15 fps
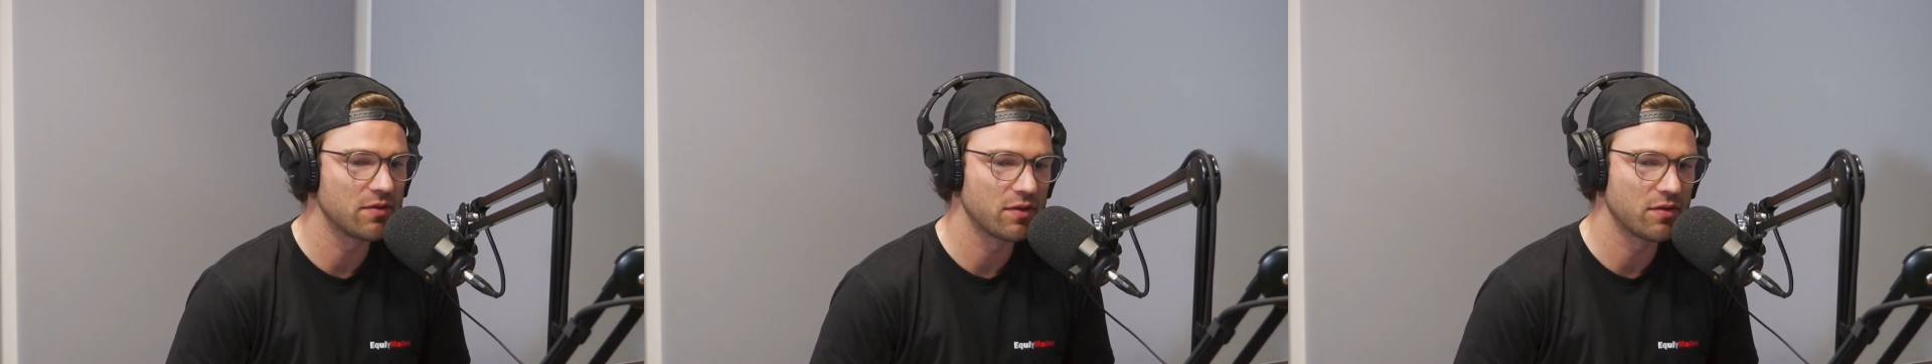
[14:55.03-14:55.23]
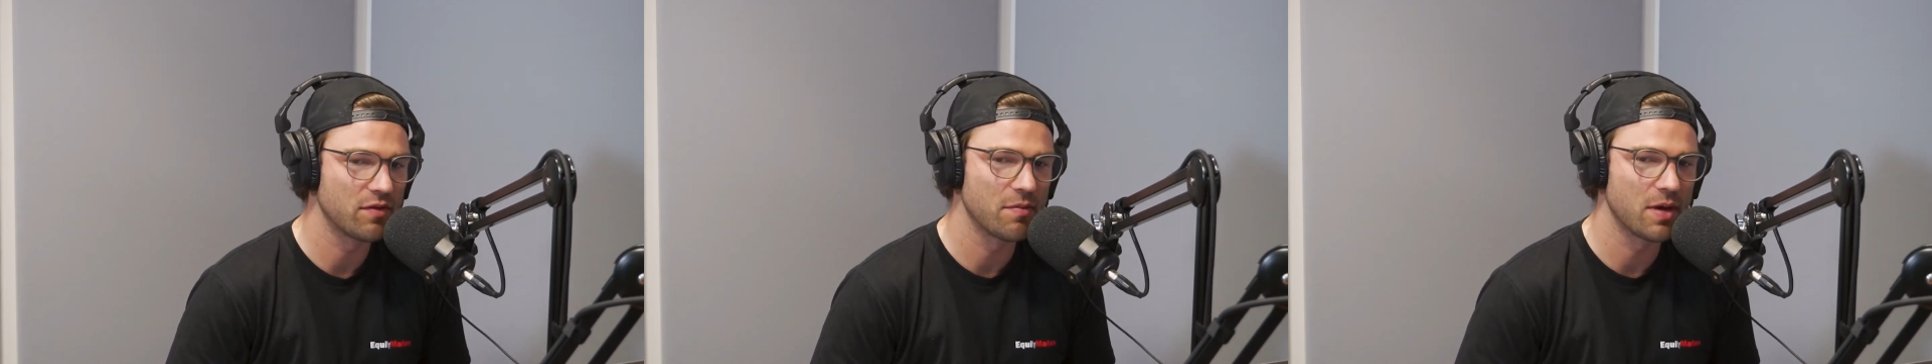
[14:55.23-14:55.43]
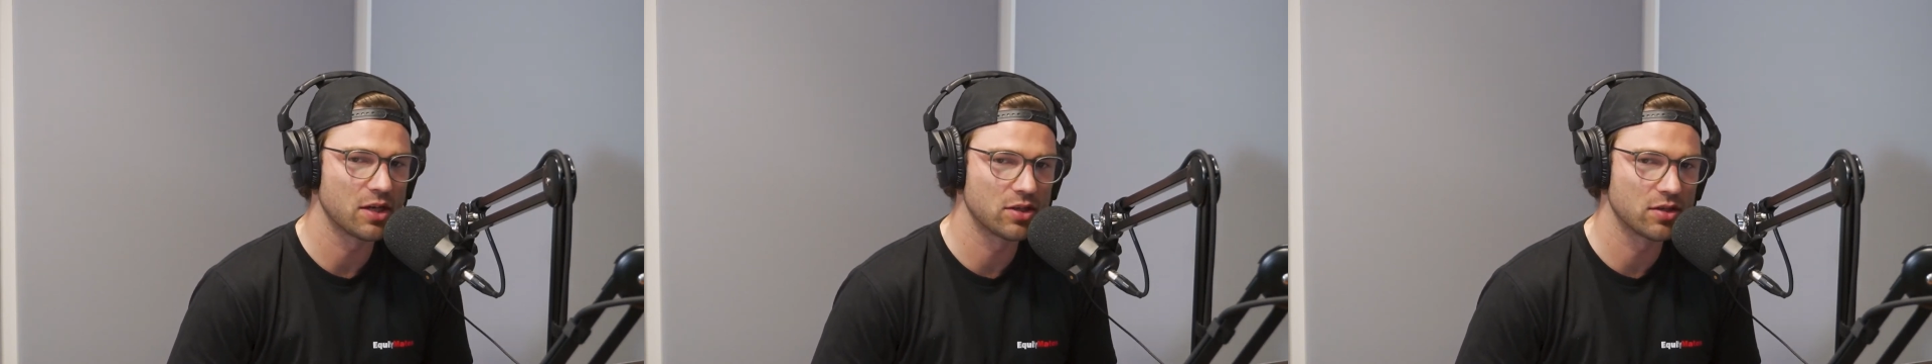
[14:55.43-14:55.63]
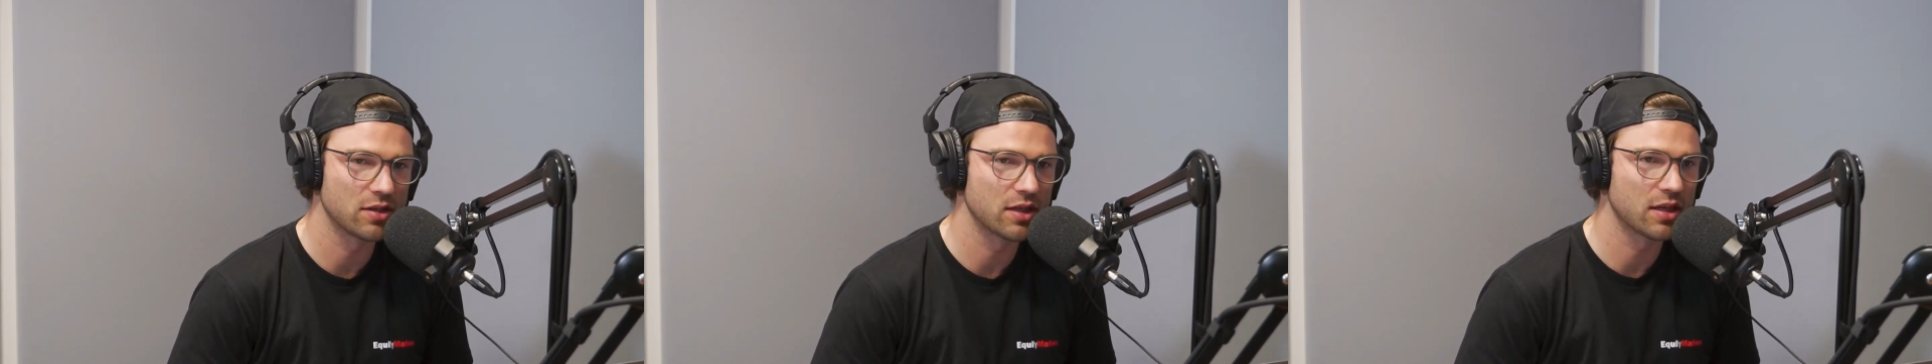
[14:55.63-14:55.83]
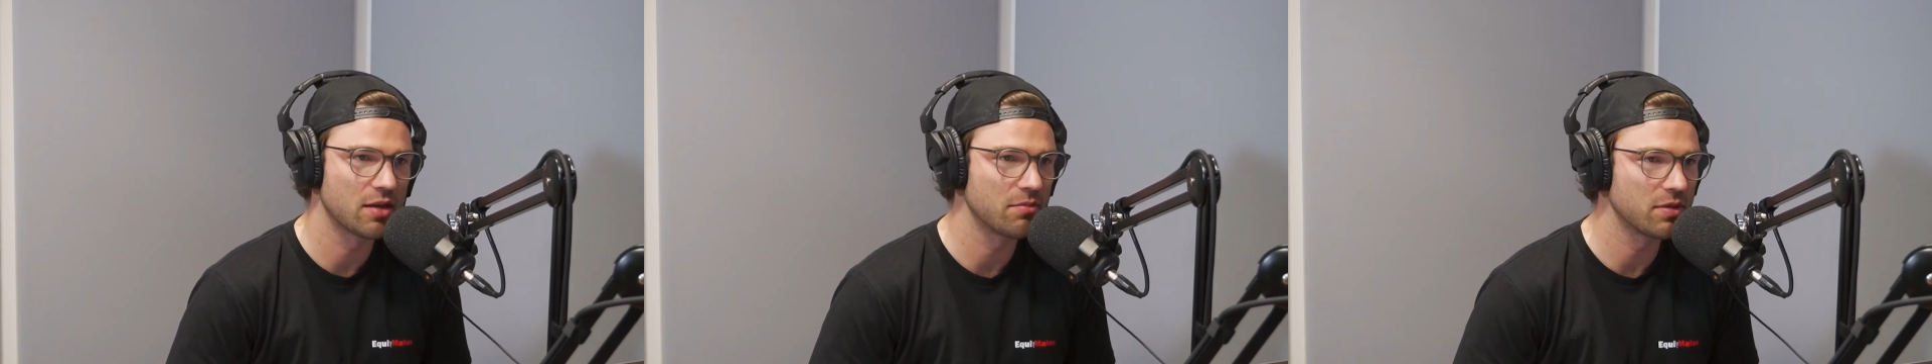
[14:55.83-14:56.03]
of information on
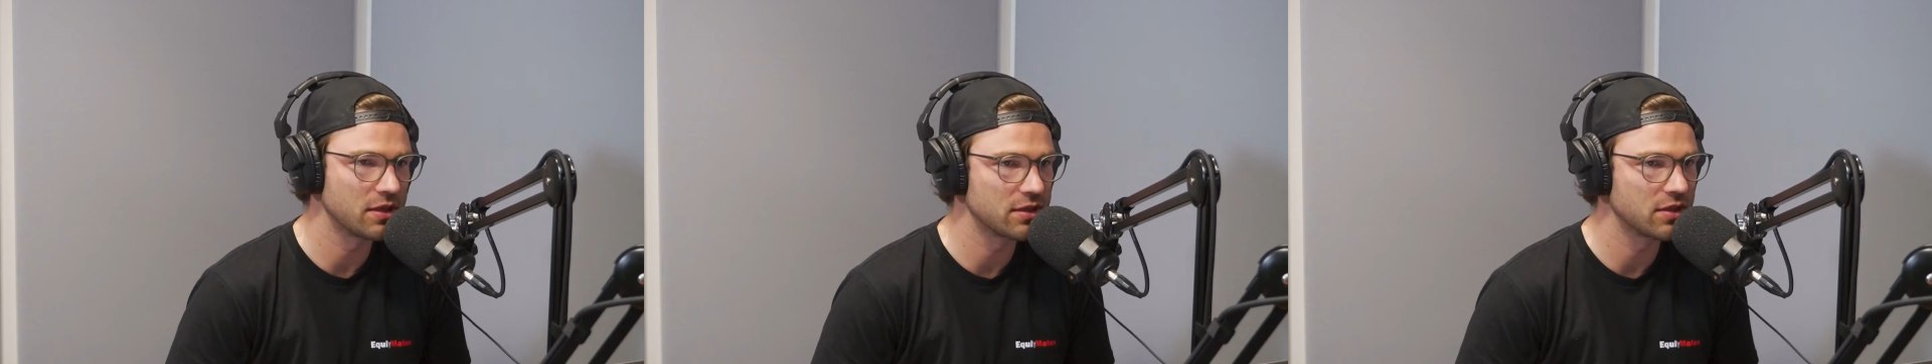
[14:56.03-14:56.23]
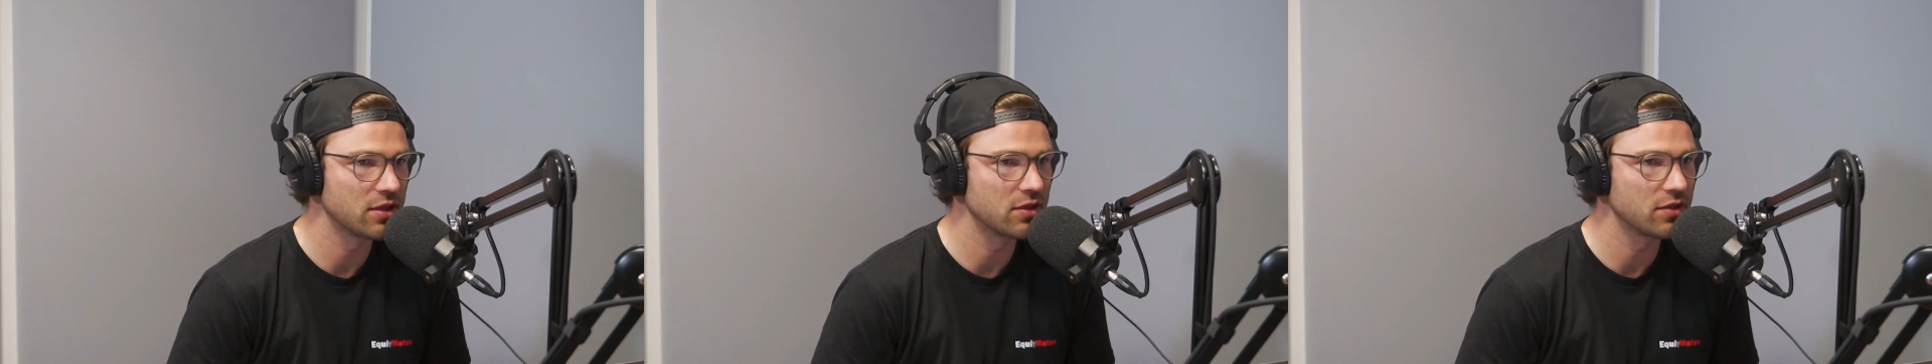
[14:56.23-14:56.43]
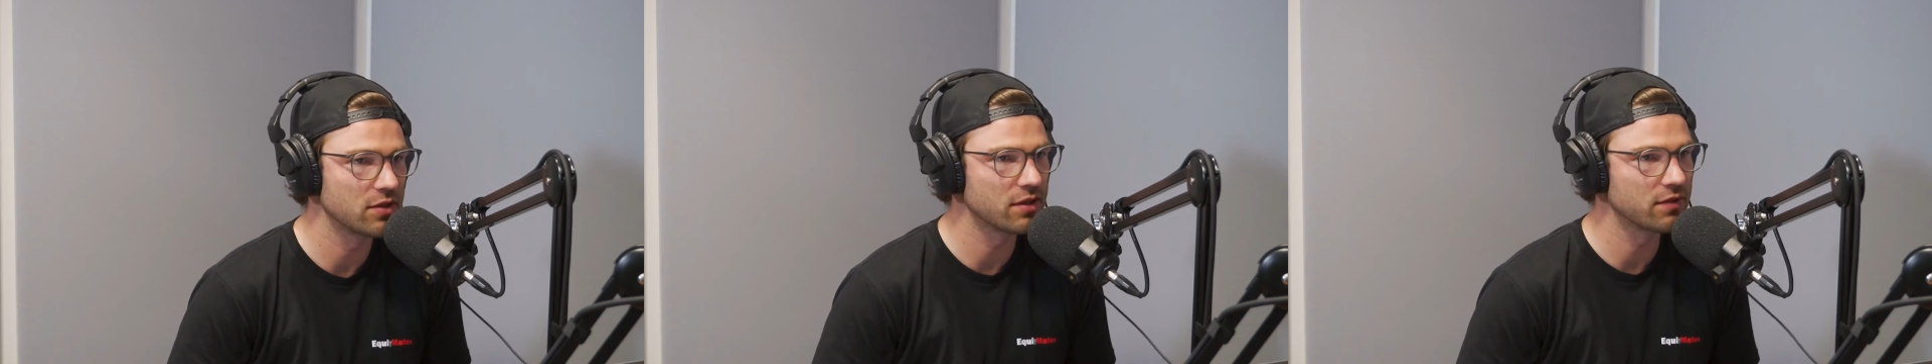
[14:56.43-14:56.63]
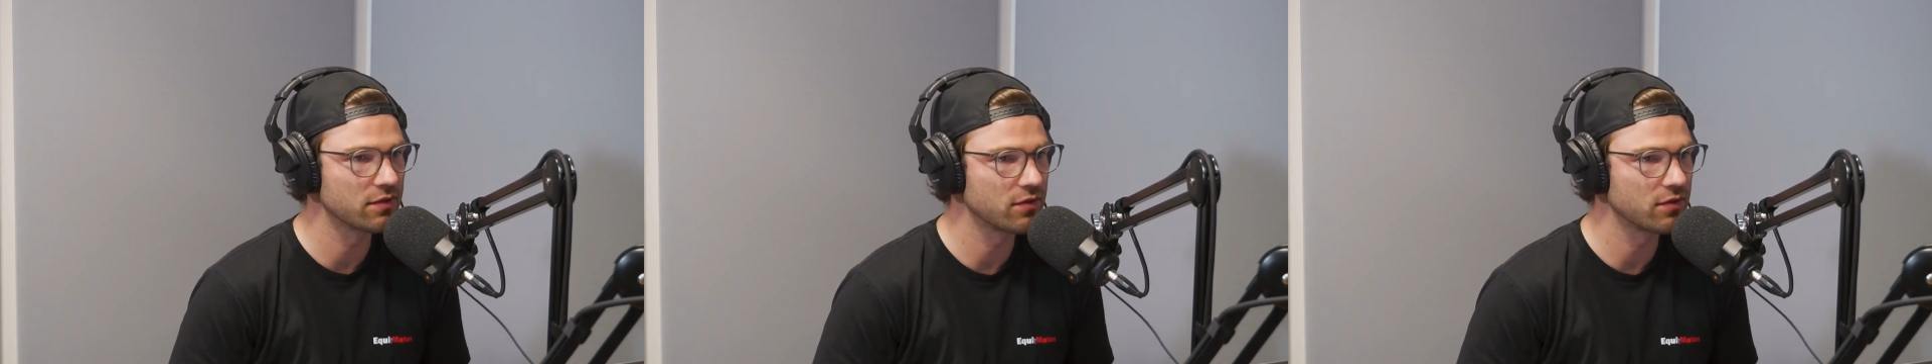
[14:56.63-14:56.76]
the companies that you're looking